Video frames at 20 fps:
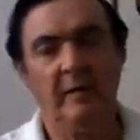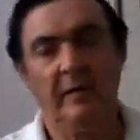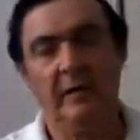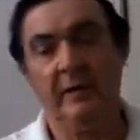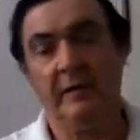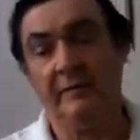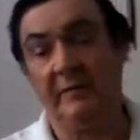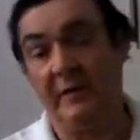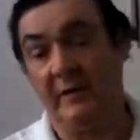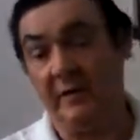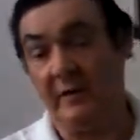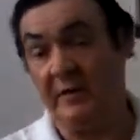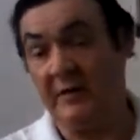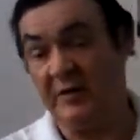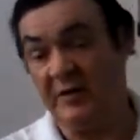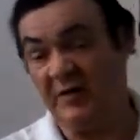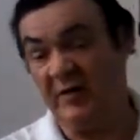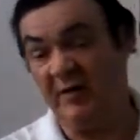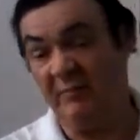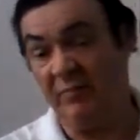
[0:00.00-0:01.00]
Give it a
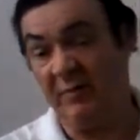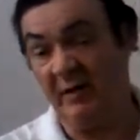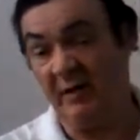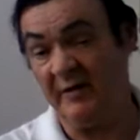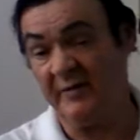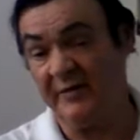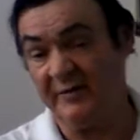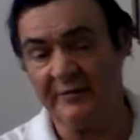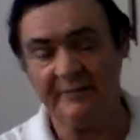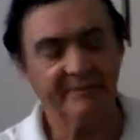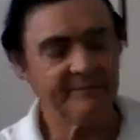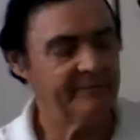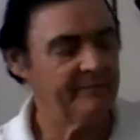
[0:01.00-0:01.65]
C plus.